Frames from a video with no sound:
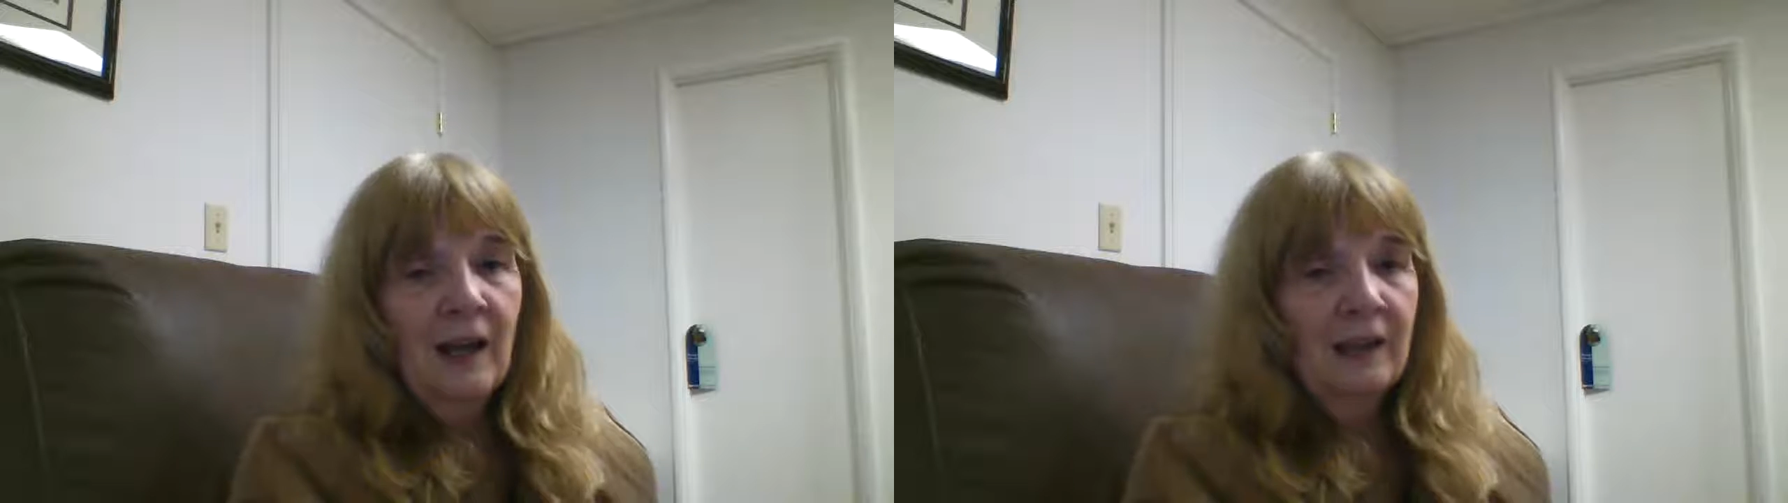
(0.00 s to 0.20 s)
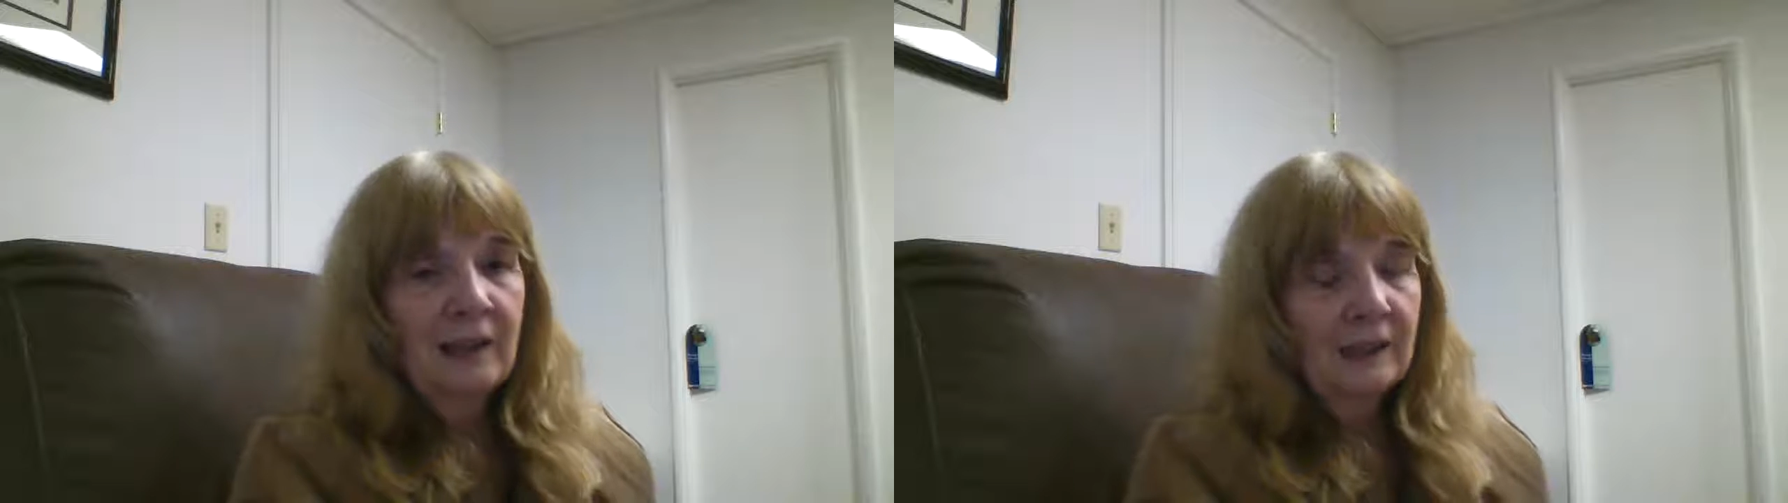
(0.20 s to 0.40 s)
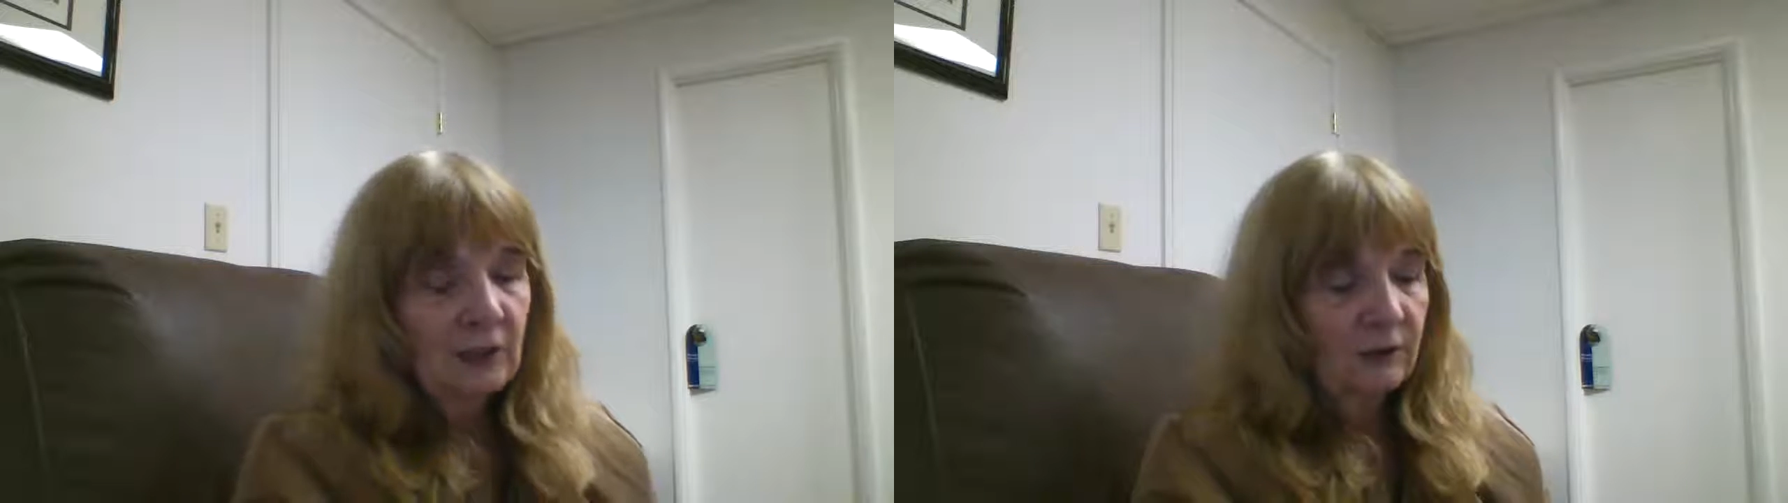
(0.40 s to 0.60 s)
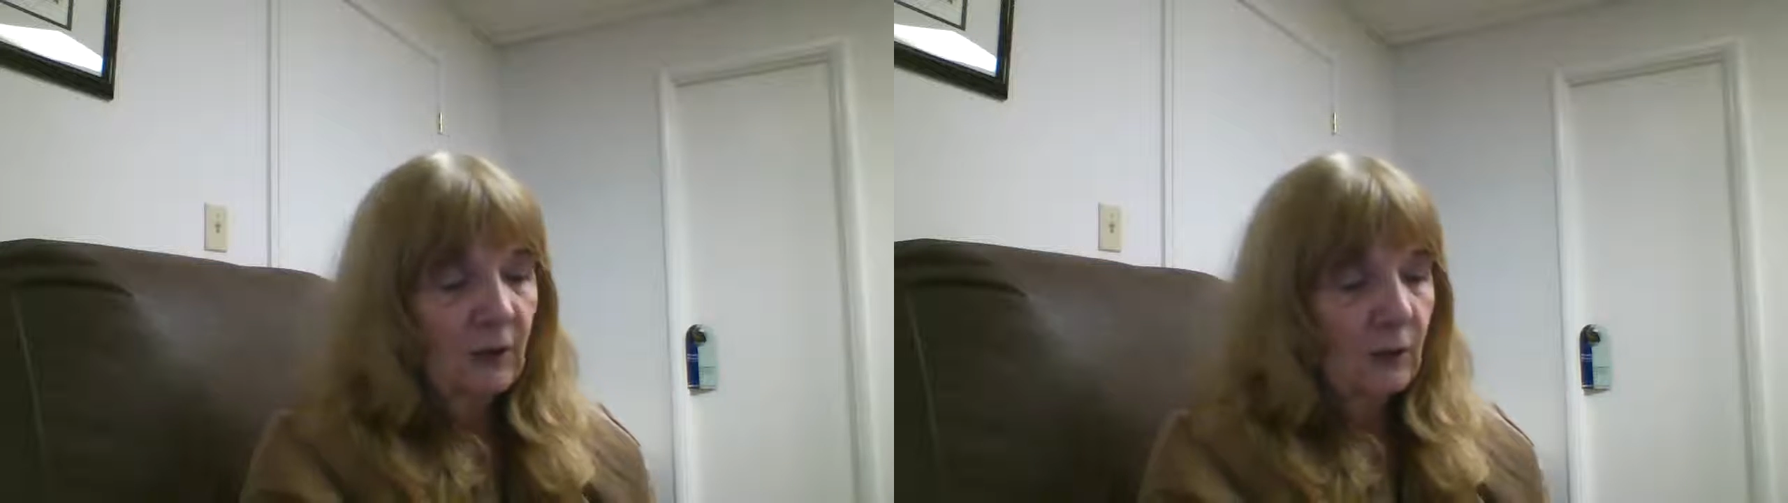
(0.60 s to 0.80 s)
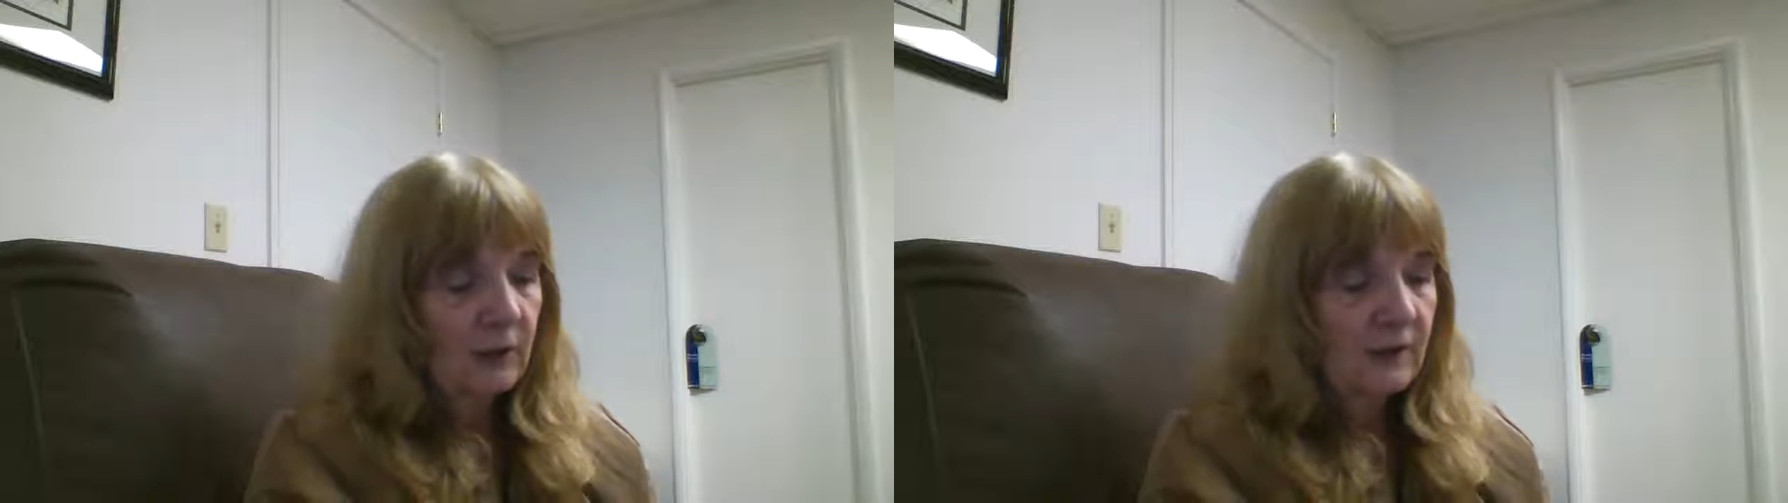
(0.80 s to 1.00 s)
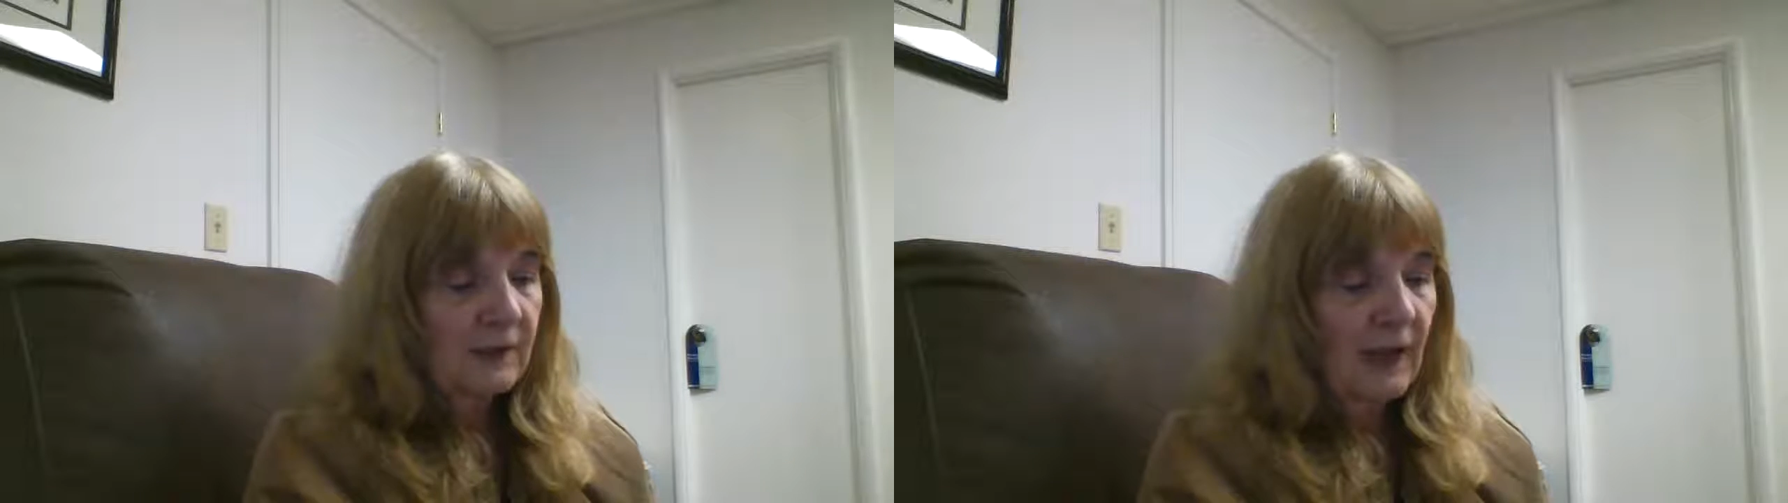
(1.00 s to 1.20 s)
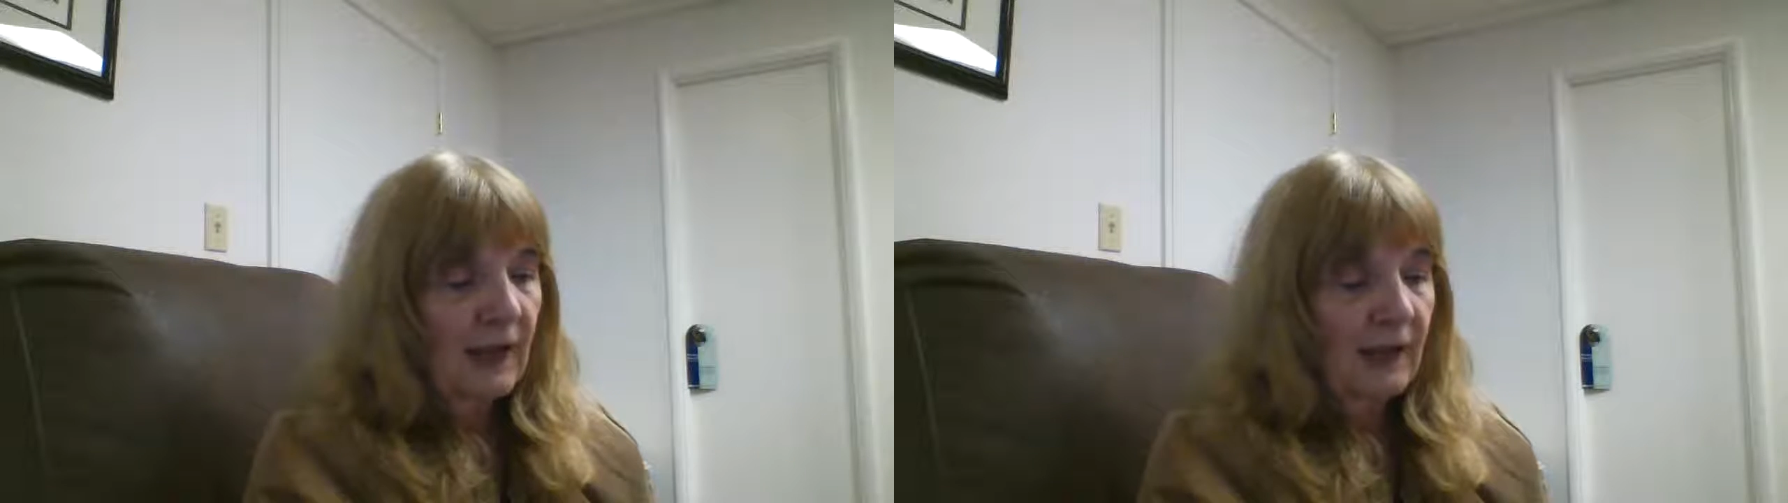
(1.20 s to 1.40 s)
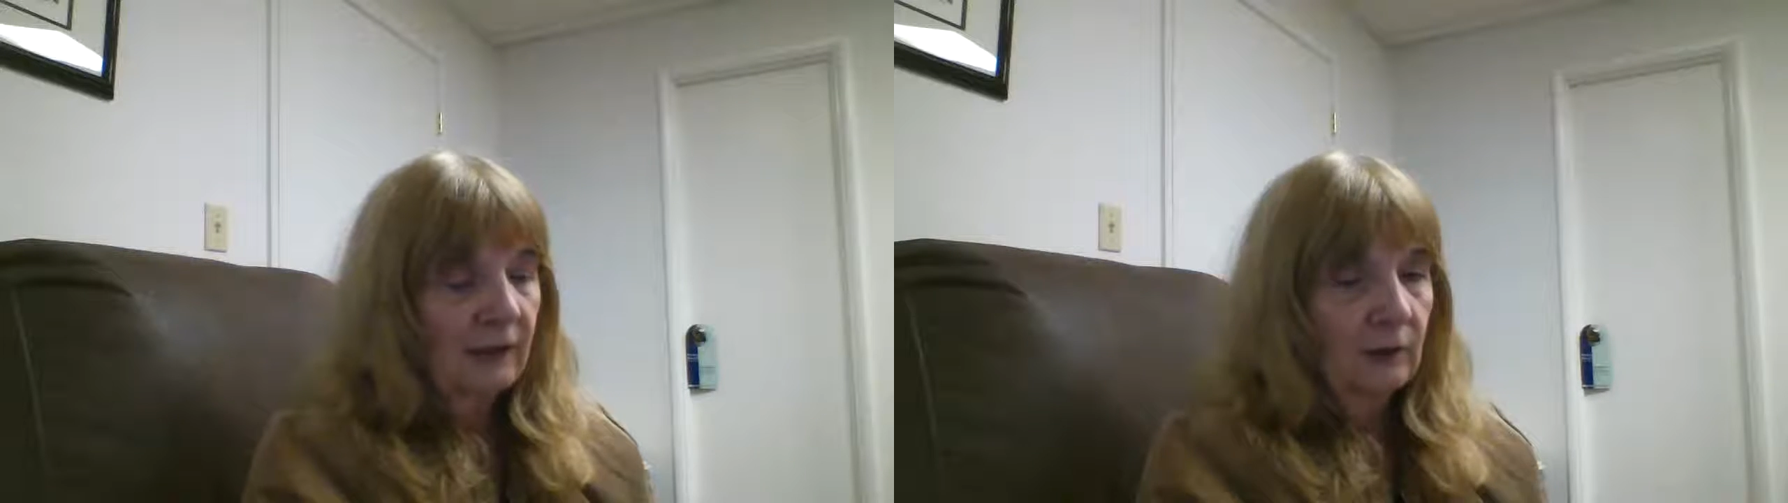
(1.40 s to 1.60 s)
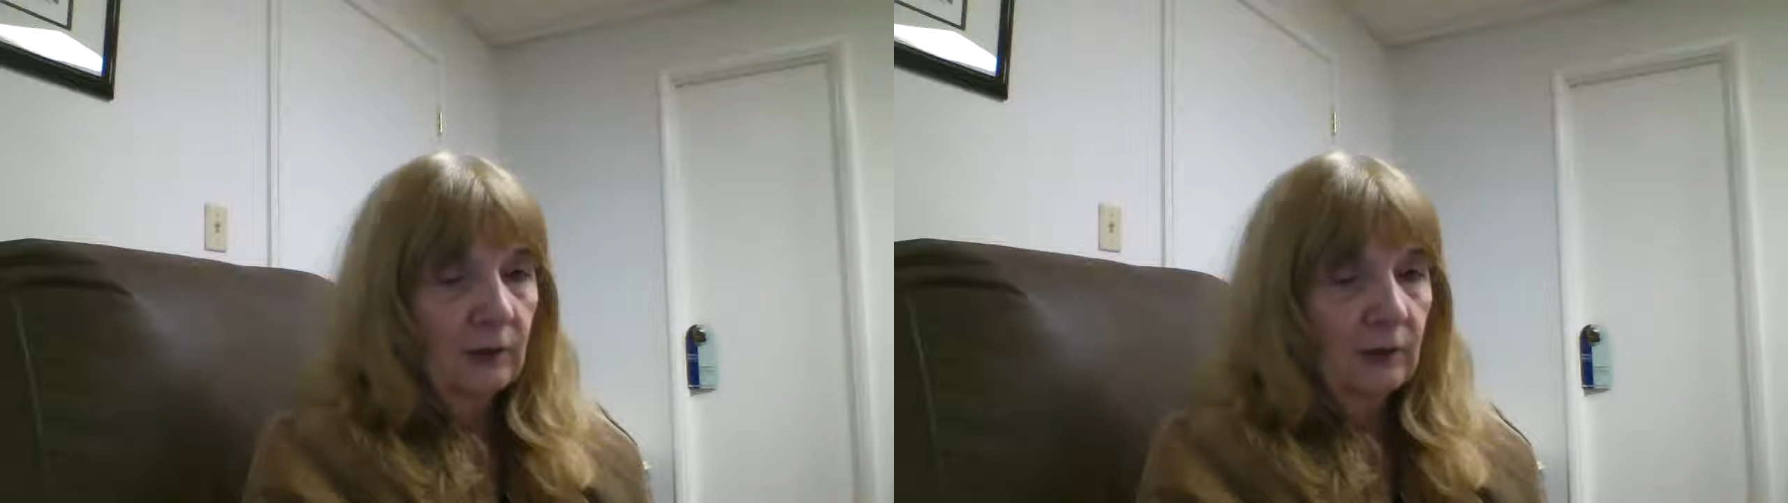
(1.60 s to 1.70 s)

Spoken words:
I need to focus on